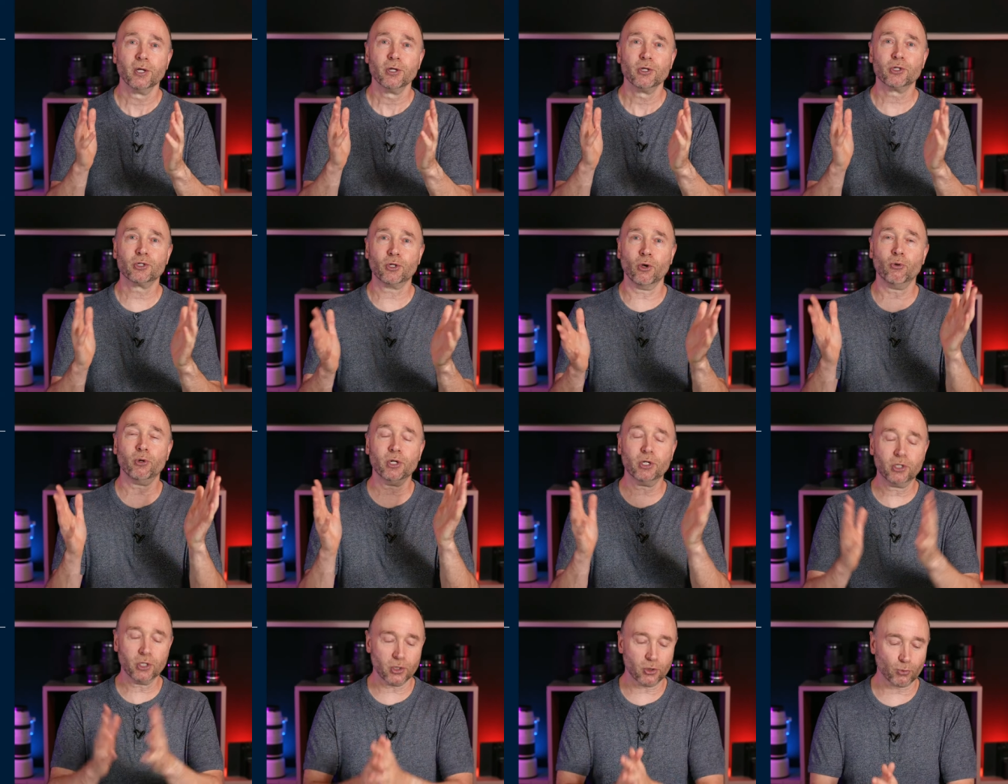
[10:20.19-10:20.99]

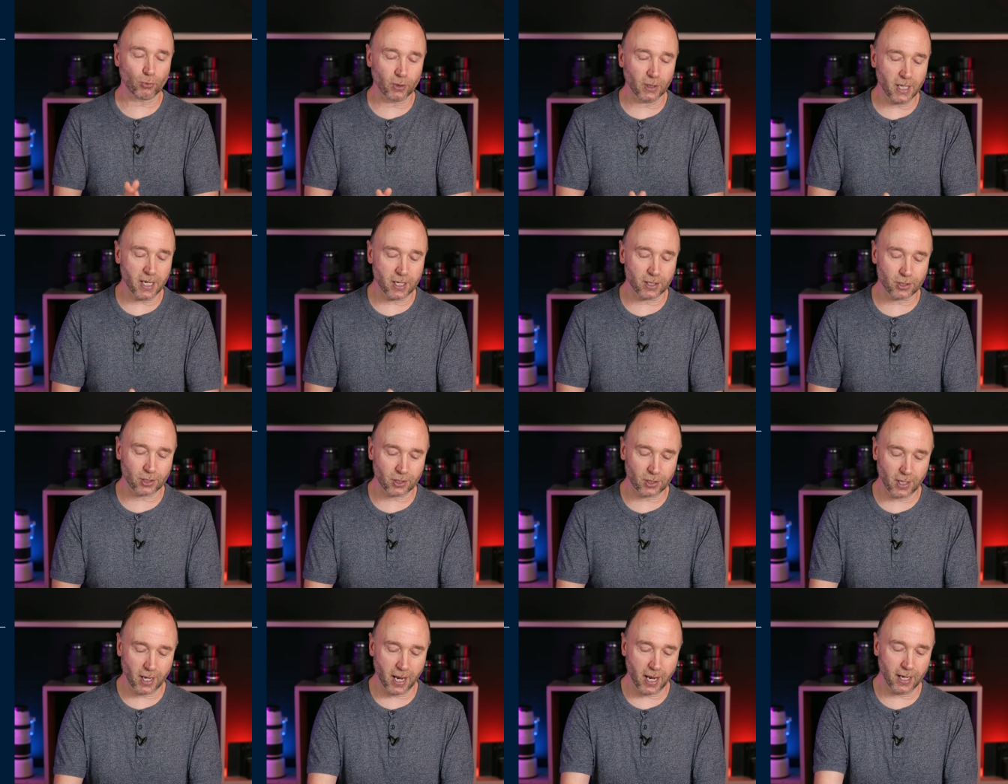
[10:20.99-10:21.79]
Sony just
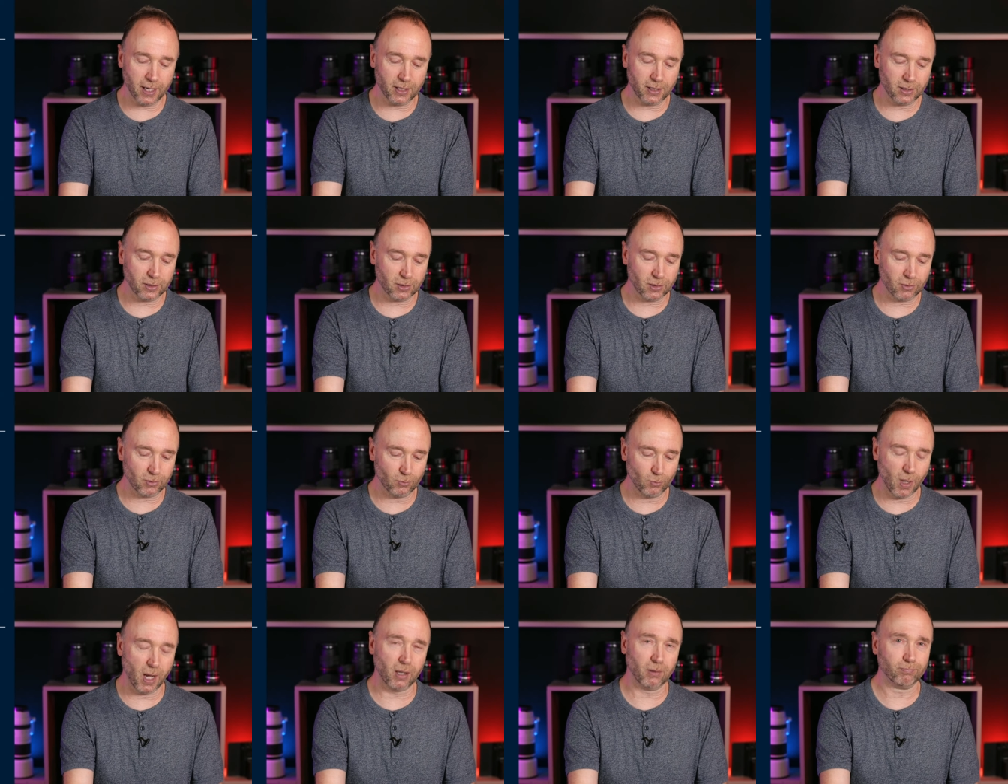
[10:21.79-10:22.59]
released a,
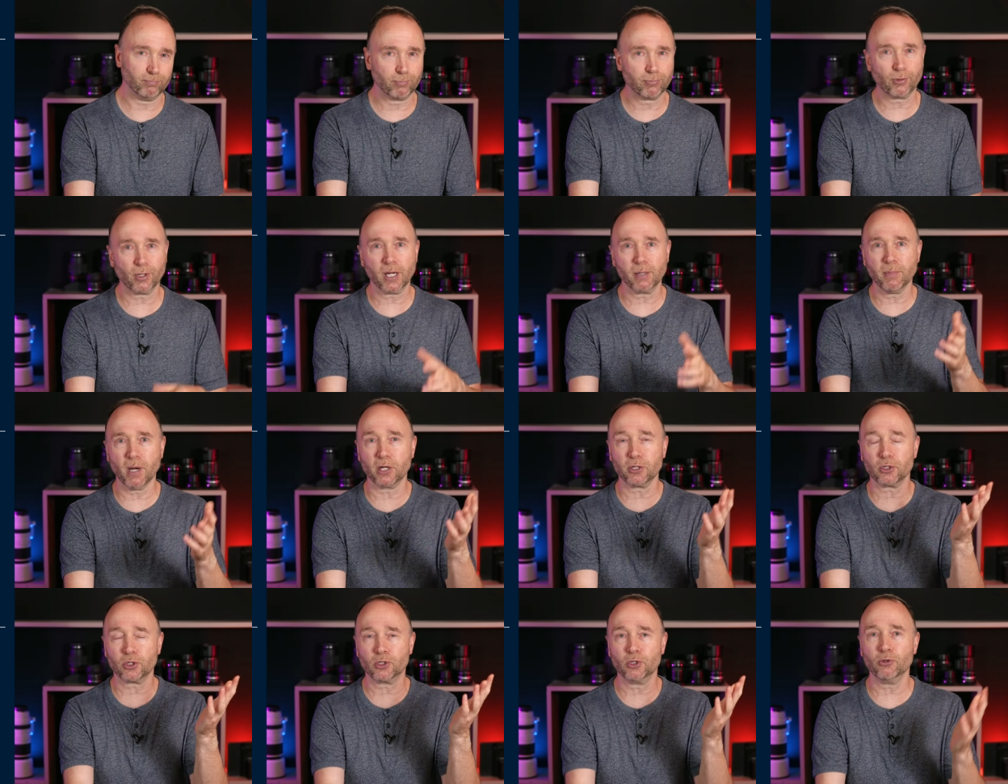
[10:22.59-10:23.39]
well, pretty
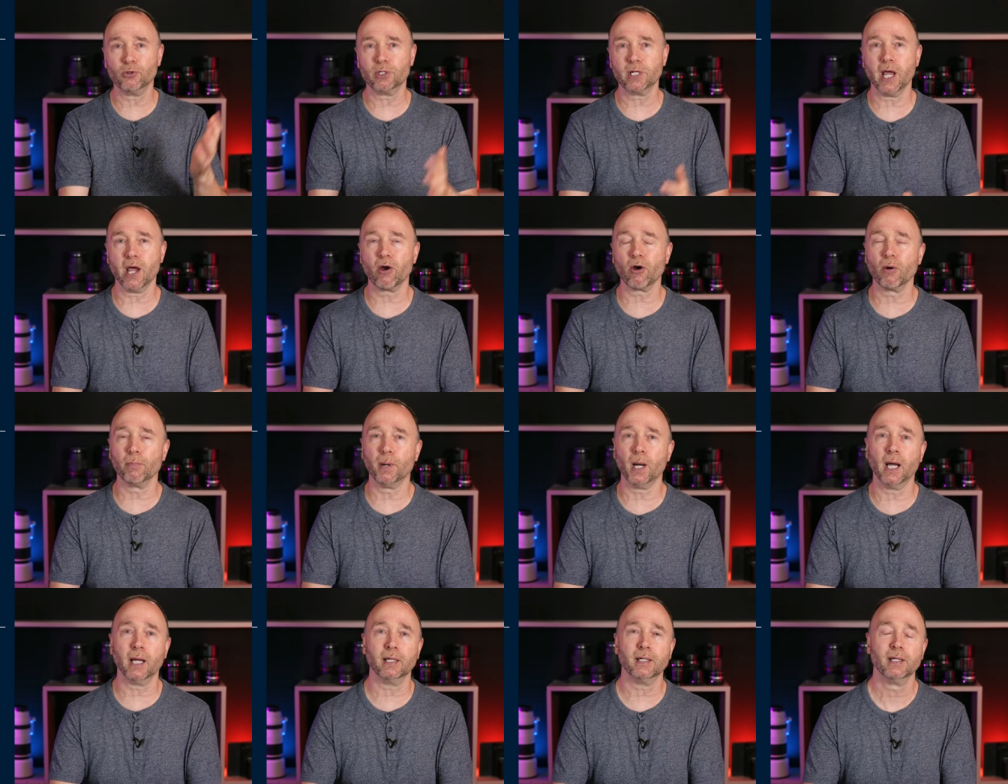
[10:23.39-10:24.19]
much two
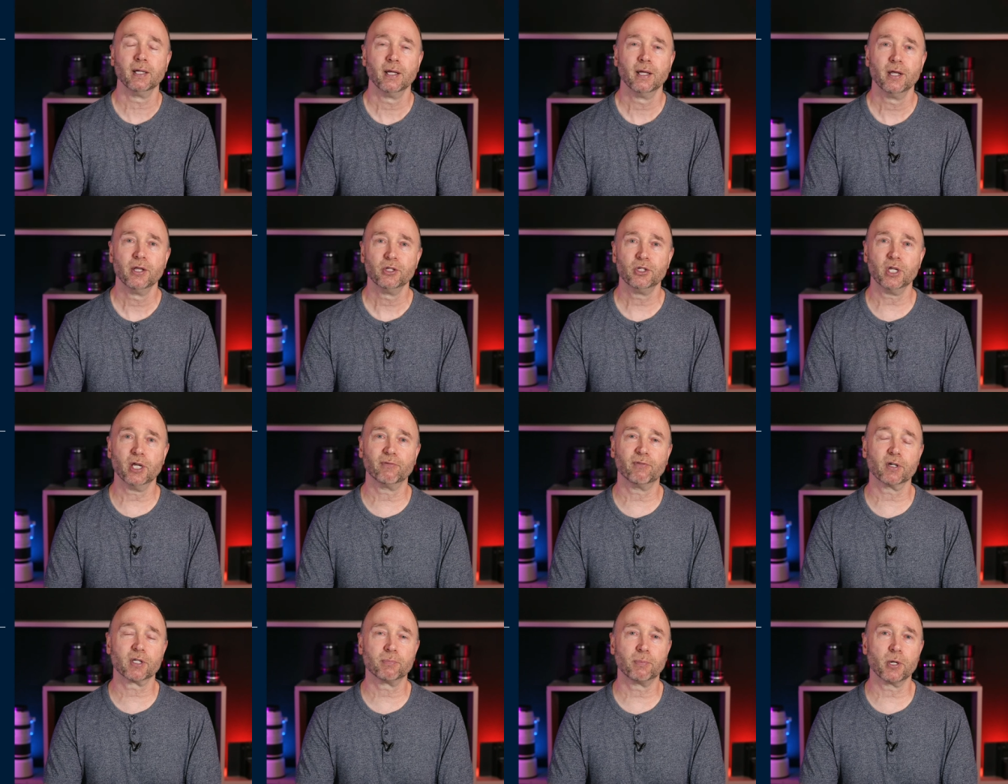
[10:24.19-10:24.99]
terabyte
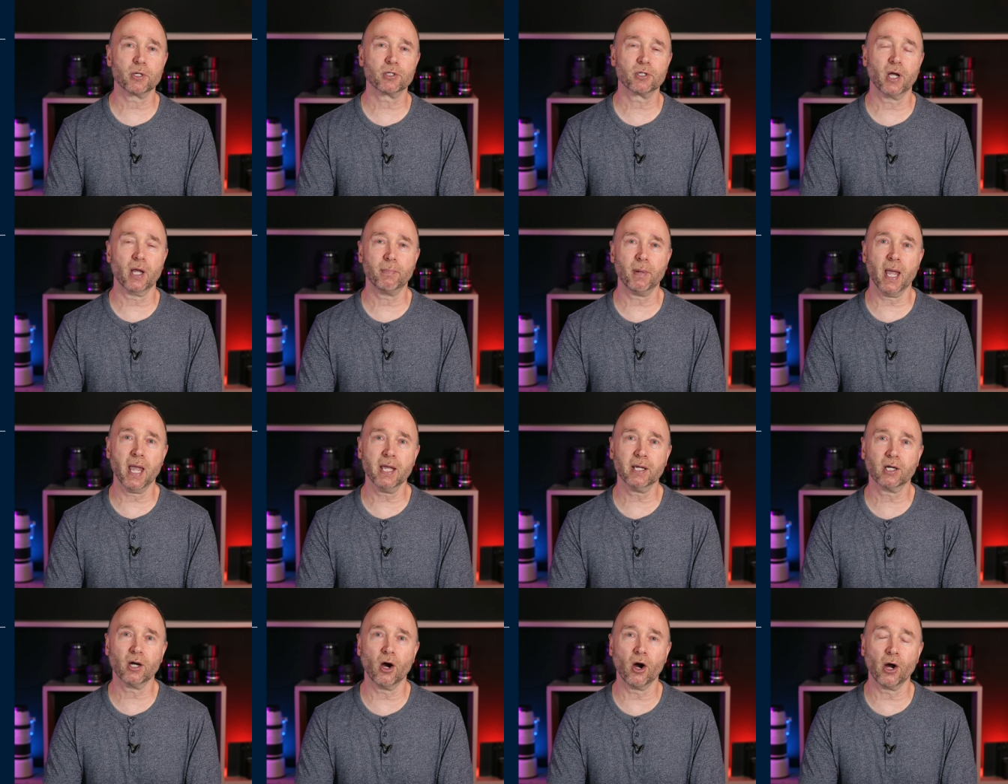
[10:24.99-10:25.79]
CFexpress
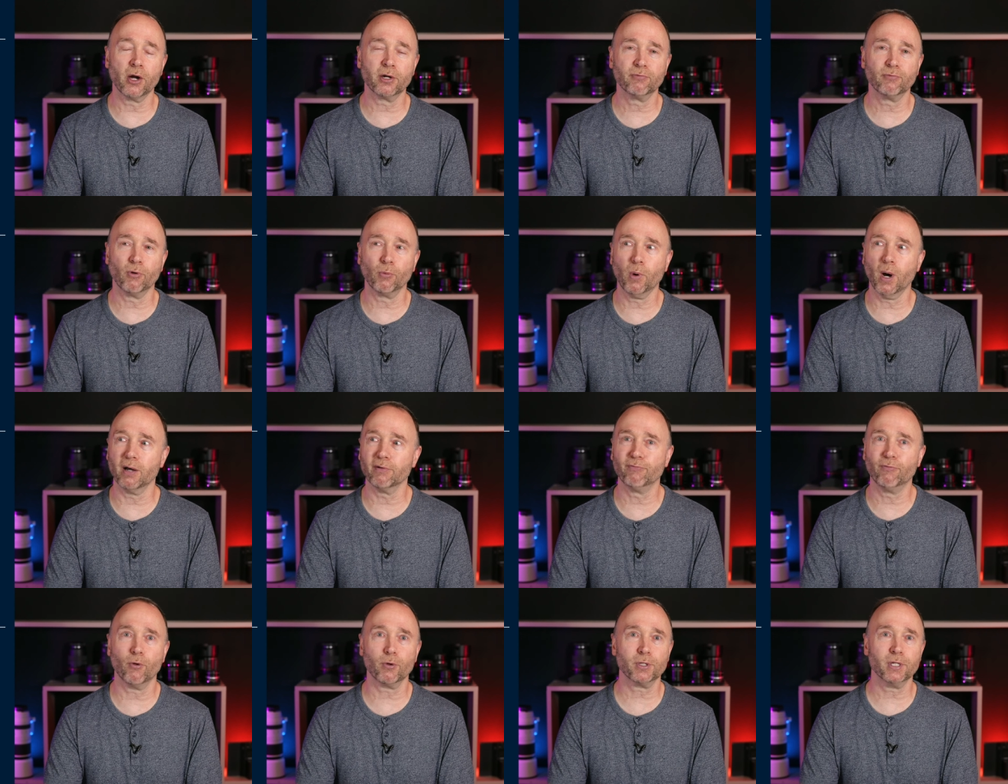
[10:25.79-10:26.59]
Type-A card for
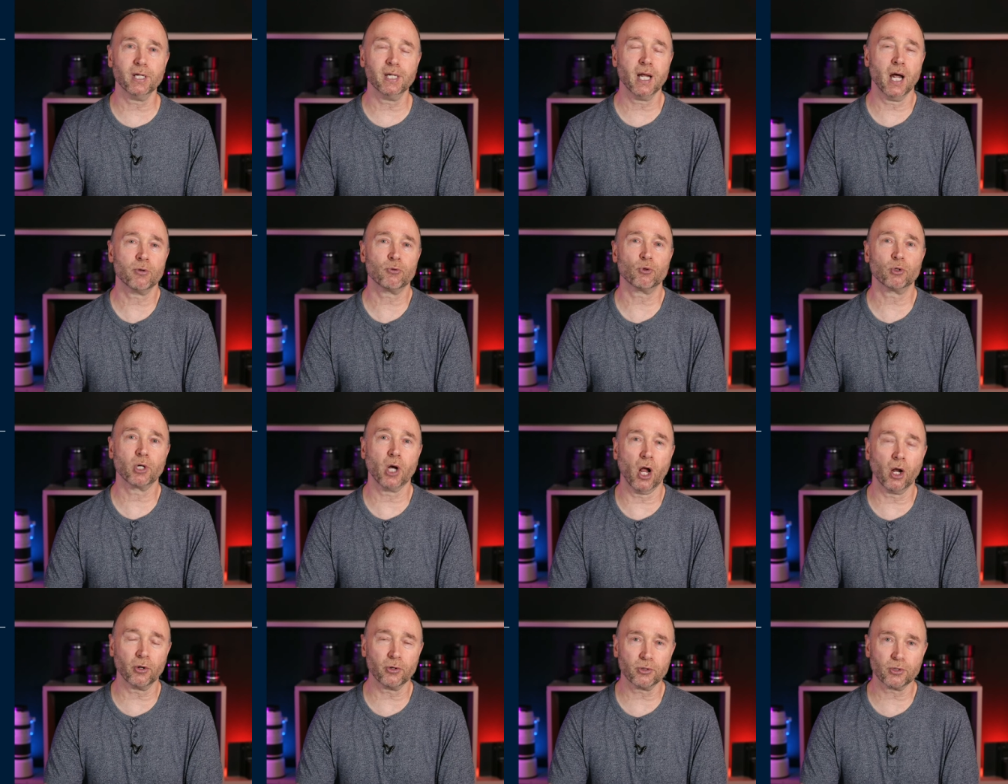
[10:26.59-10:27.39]
what, fourteen hundred
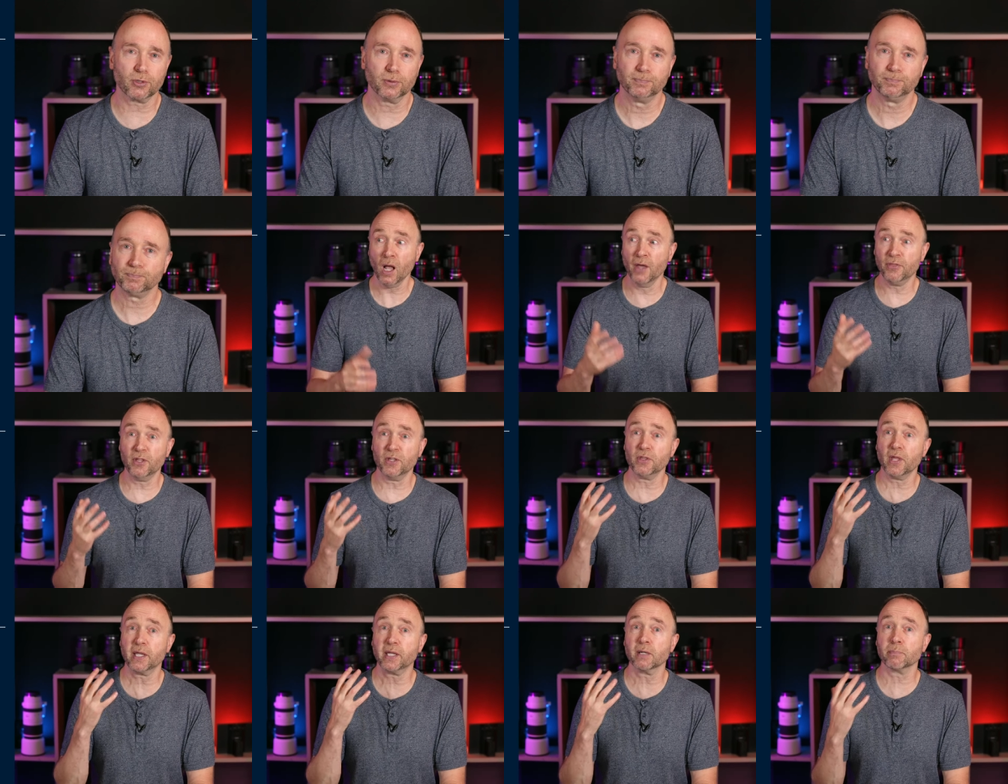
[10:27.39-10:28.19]
dollars? I
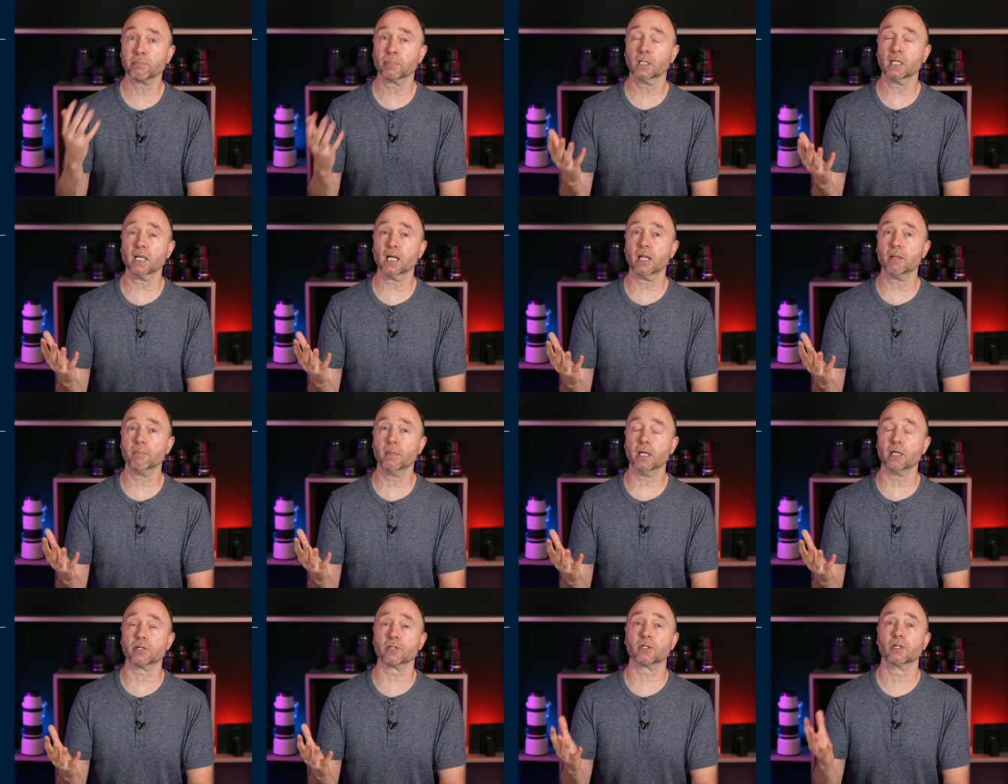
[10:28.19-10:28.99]
think they completely
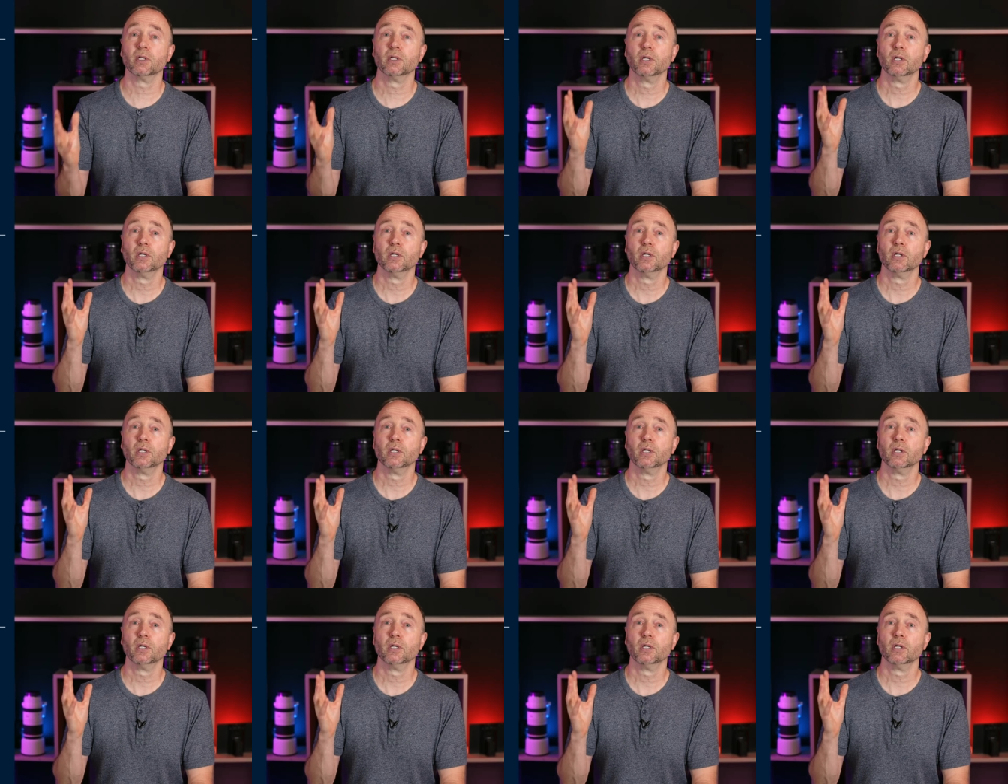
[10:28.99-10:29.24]
missed